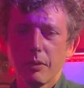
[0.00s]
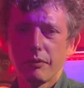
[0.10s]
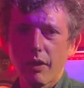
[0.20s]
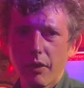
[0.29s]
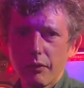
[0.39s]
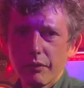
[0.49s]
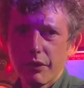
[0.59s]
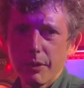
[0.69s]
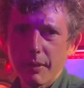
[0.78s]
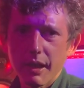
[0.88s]
evolve
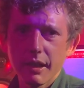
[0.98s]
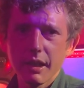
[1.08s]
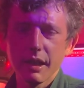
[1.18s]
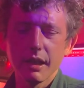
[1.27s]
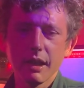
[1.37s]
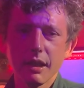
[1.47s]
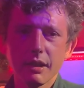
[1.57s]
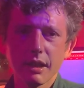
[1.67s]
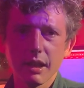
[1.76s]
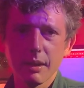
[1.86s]
humanity and,
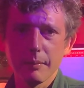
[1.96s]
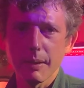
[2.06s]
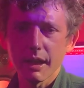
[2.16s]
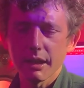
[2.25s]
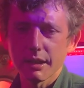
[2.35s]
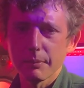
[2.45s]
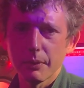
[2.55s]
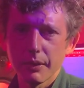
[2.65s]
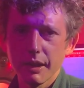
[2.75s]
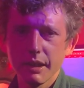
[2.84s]
intercon- and make us a
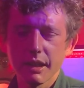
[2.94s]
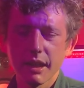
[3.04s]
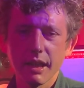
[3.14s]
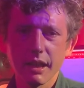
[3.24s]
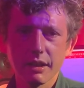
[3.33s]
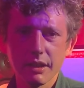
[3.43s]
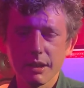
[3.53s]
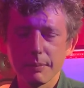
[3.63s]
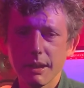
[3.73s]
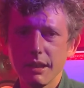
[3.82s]
more interconnected
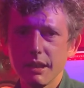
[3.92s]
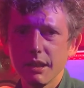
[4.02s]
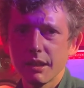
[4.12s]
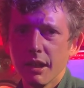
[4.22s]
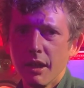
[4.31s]
species